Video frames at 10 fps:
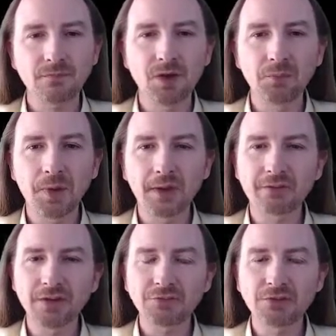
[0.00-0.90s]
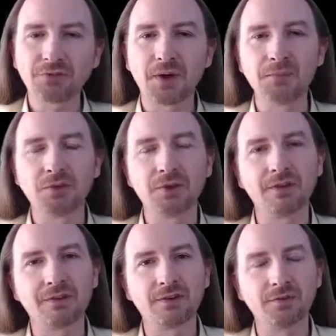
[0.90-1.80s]
By extension, if I'm doing
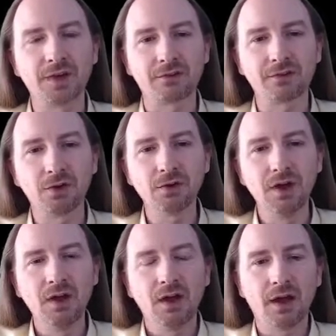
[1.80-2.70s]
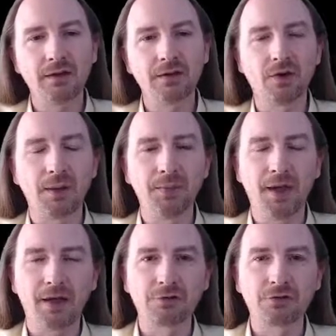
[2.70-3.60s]
this in VS Code, I grab the
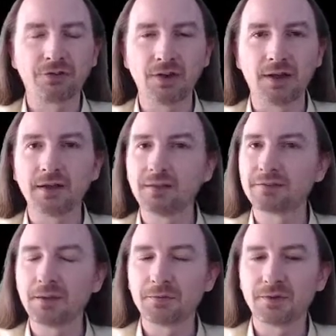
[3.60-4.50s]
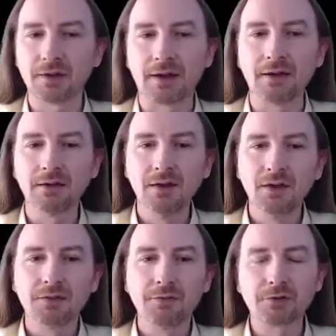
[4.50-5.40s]
Azure CLI, the same CLI,
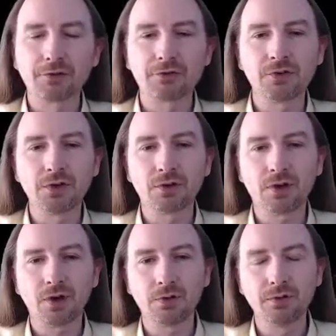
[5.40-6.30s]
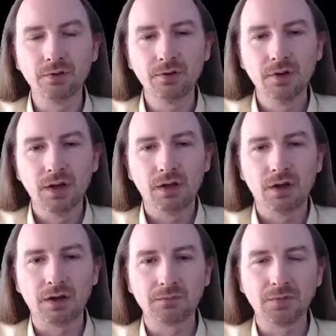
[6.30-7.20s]
the Visual Studio Code
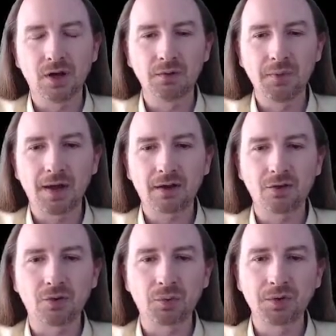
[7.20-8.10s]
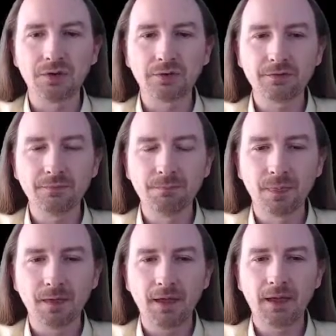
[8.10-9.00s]
on Mac or Windows,
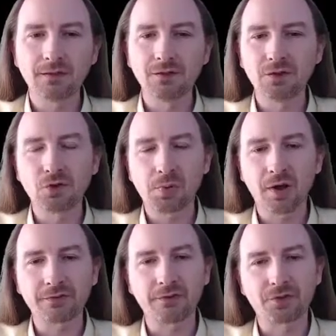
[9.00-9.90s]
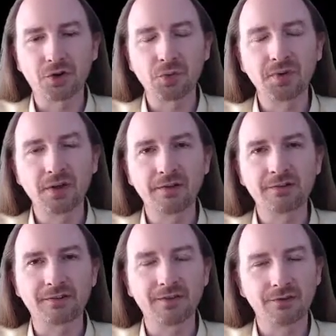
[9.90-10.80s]
and the local process for Kubernetes
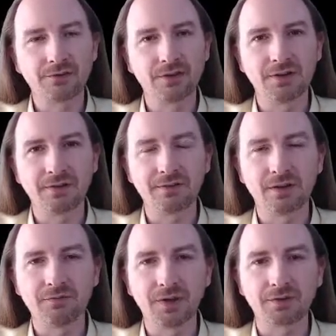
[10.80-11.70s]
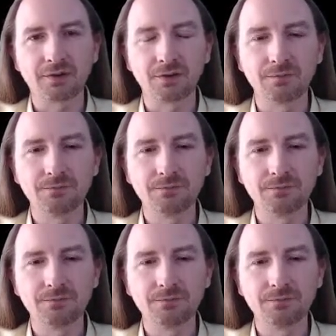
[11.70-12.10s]
extension inside VS Code.